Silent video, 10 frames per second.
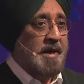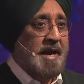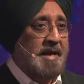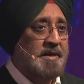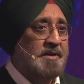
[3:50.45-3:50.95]

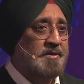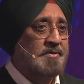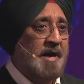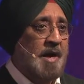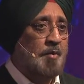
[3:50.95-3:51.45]
and it
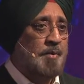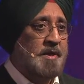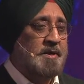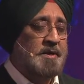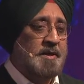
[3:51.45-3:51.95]
is how we
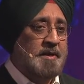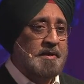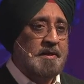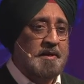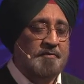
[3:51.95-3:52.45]

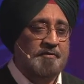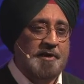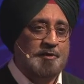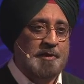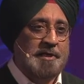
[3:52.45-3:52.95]
endearingly refer
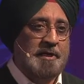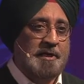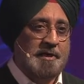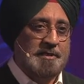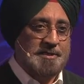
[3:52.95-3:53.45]
to little
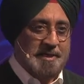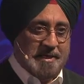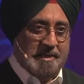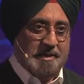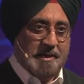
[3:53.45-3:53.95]
girls in
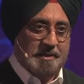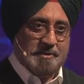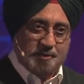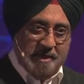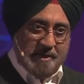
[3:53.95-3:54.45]
India,
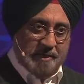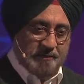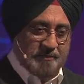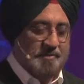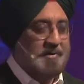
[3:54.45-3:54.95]
so
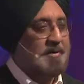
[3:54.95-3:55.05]
Nannis.